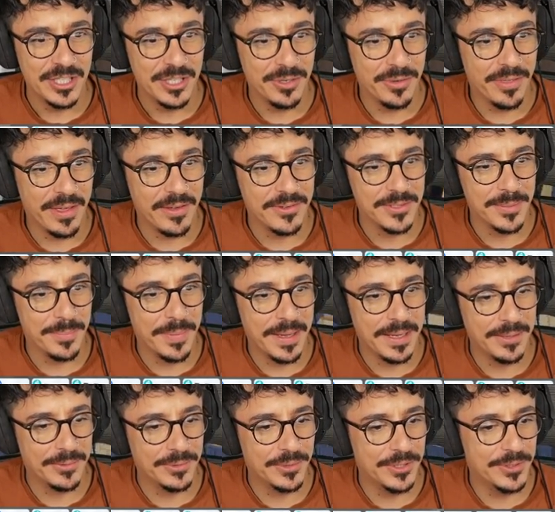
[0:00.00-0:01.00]
Two thousand
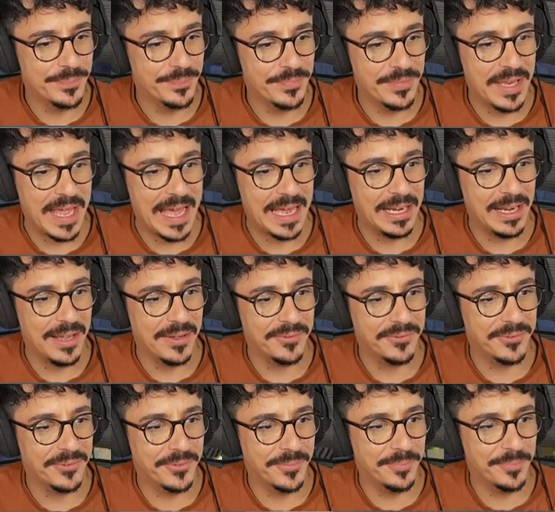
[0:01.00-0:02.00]
pound? Nah,
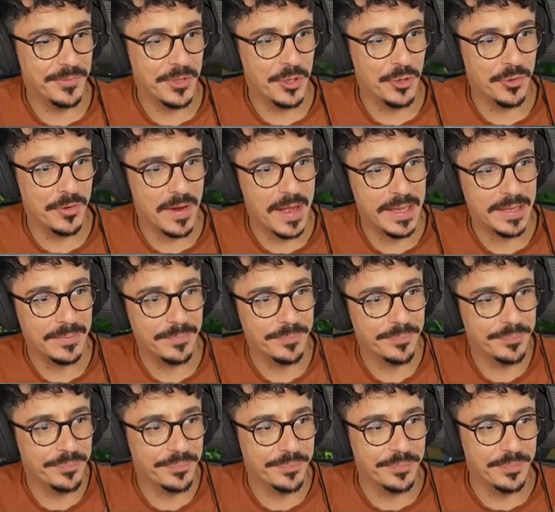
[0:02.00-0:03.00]
love. You're right.
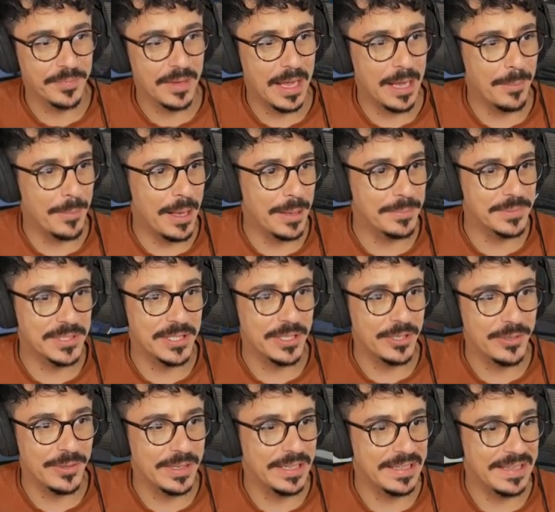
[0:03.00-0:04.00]
I'm
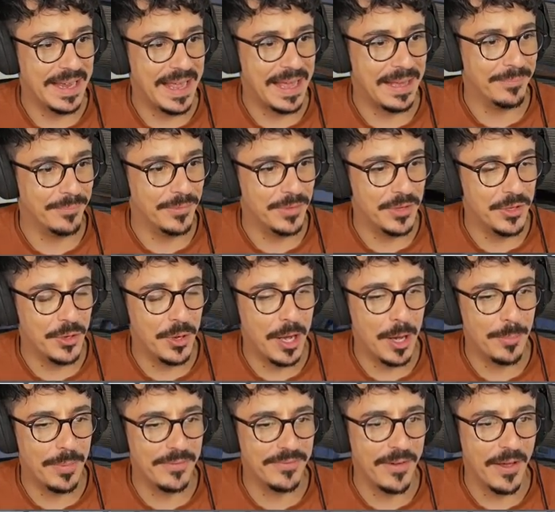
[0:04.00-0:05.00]
absolutely nah. You,
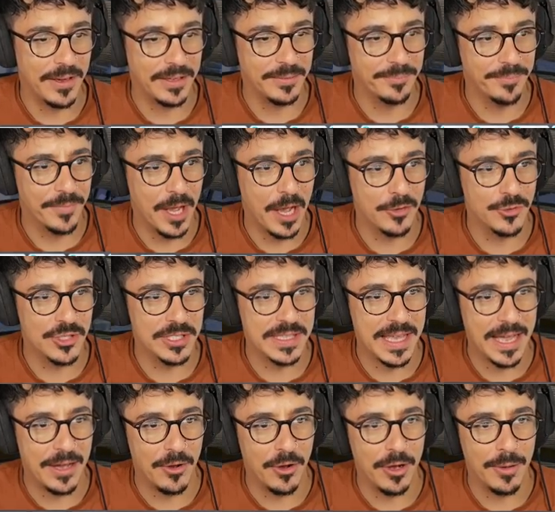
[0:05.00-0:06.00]
I'll be fine. I'll just
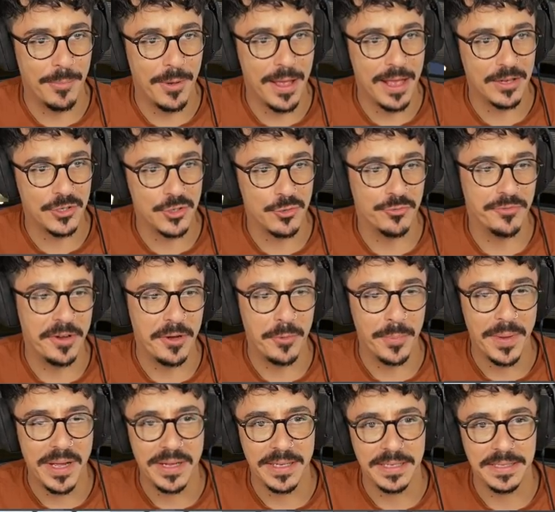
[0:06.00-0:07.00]
get out on my actual real
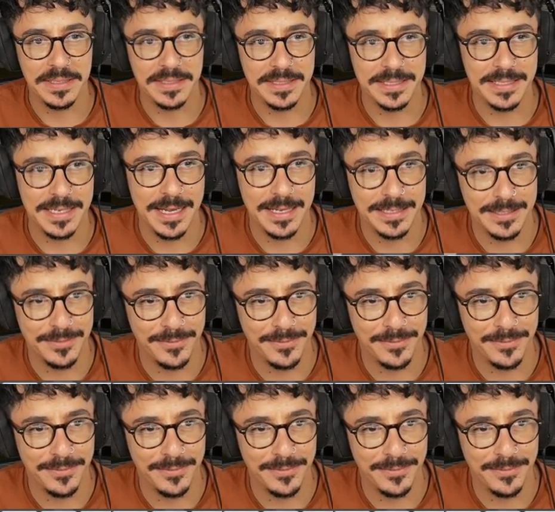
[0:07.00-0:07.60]
bike instead.